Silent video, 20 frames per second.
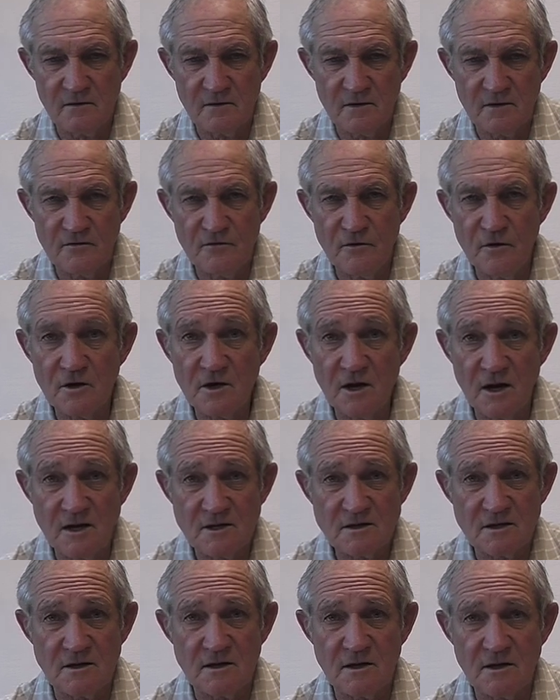
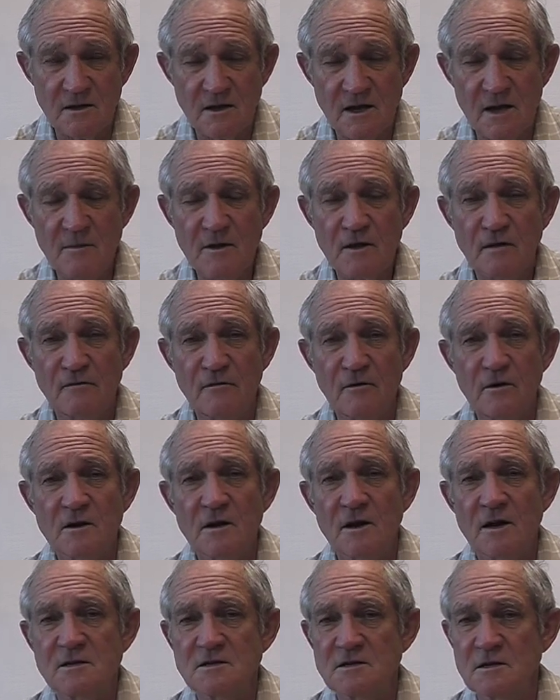fertilizer, chemical
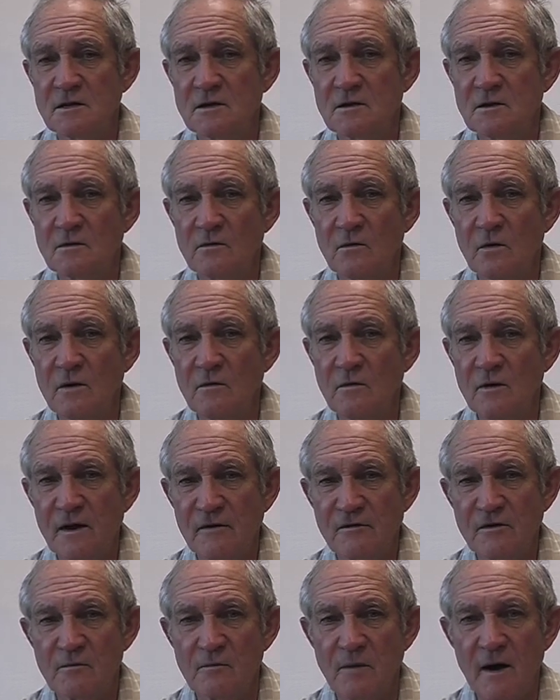fertilizer that one would
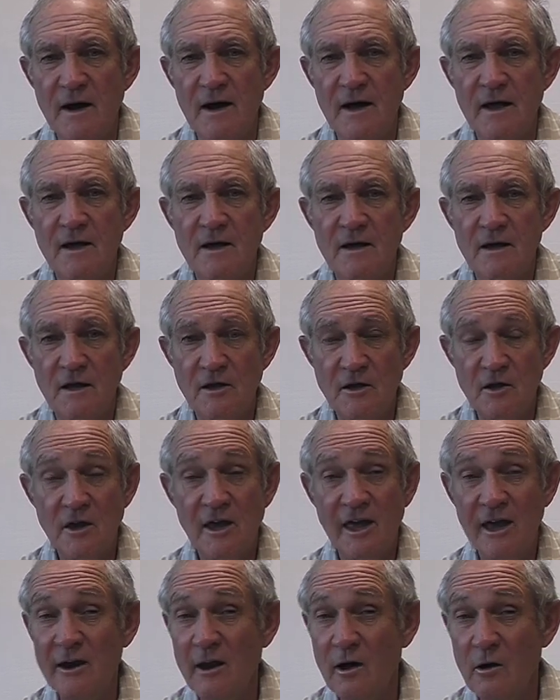have to buy, and you
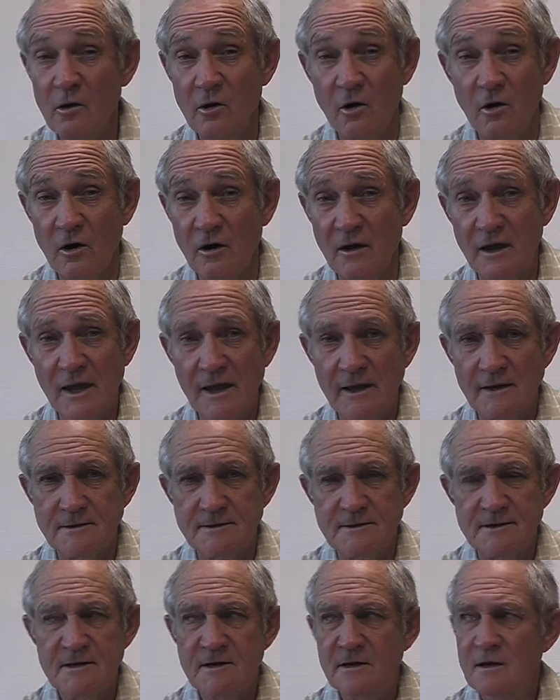can no longer get.
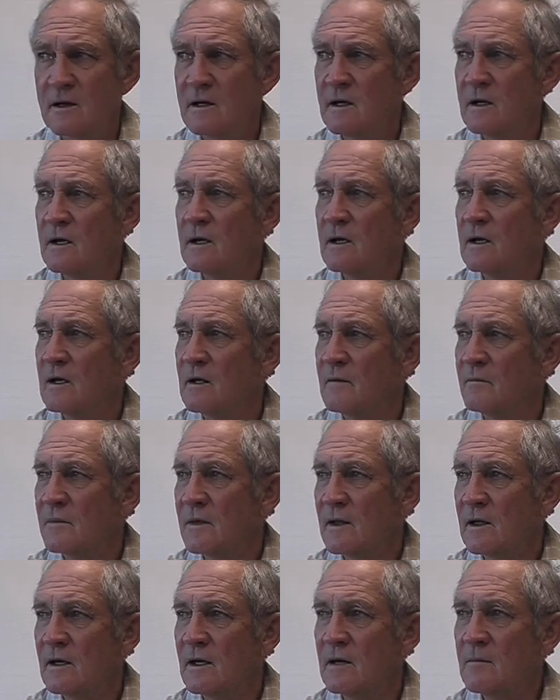
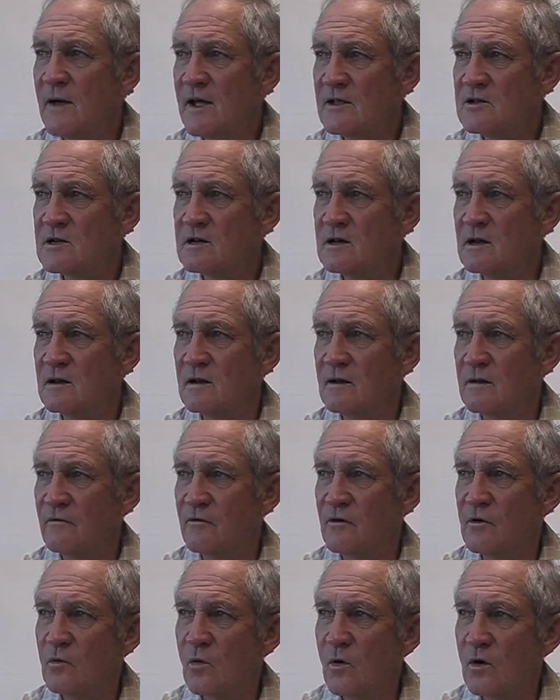Imagine if
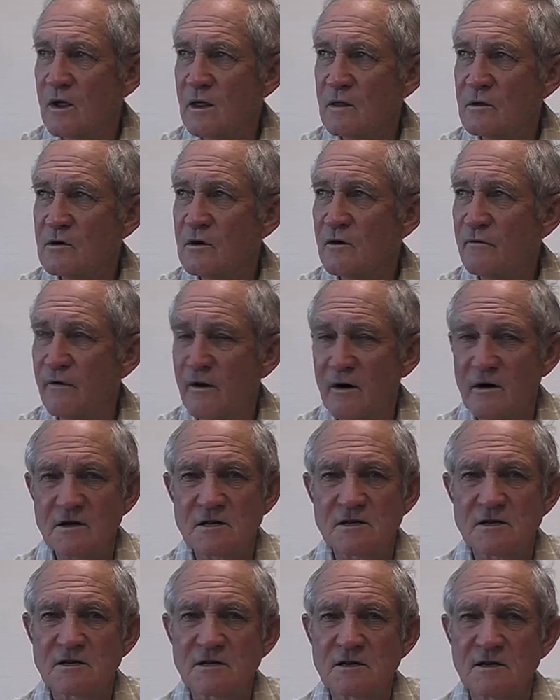you're walking through a
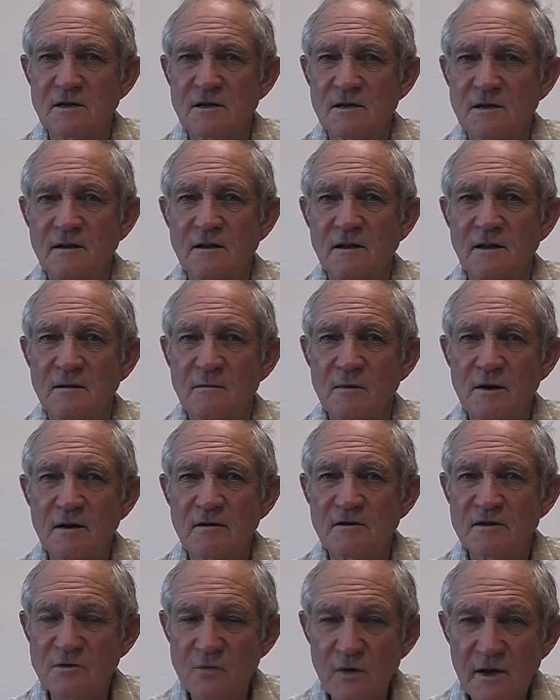forest in the middle
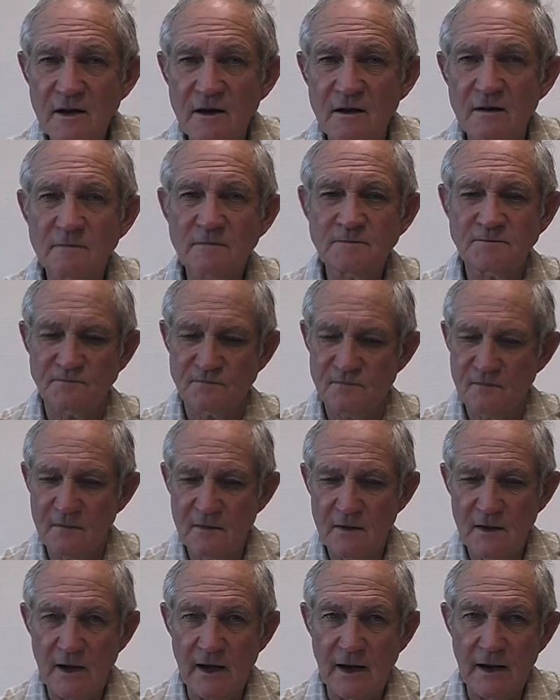of Sweden
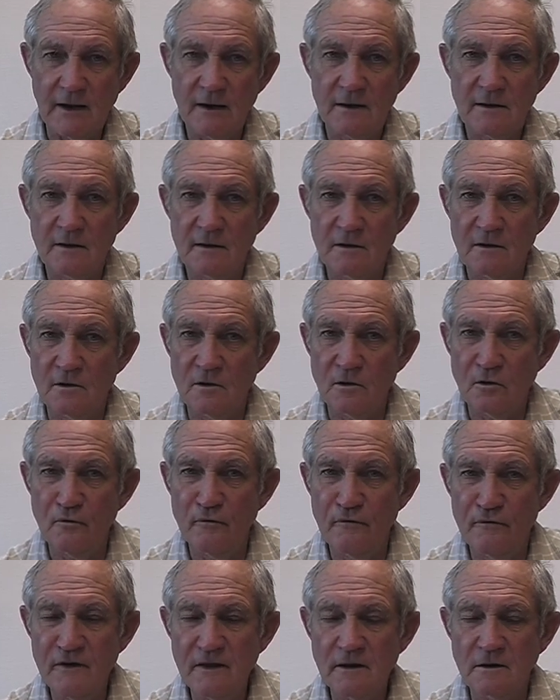and you
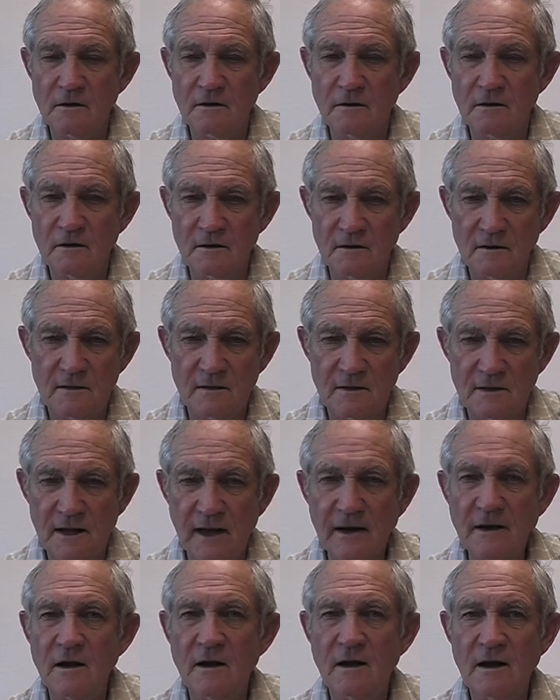feel
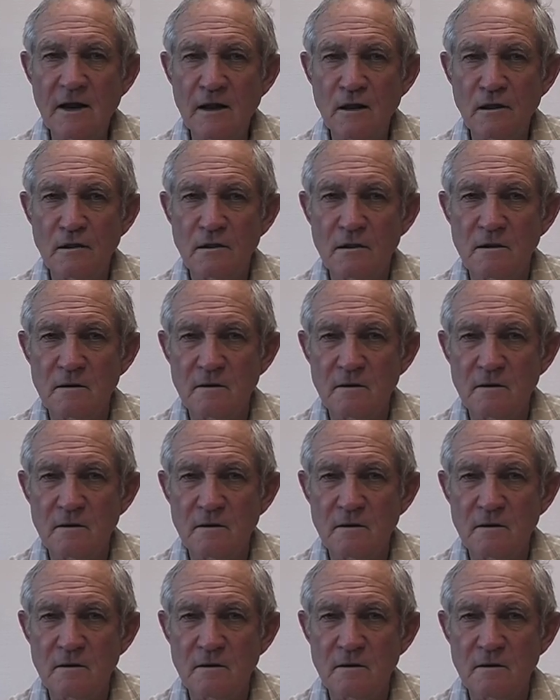underneath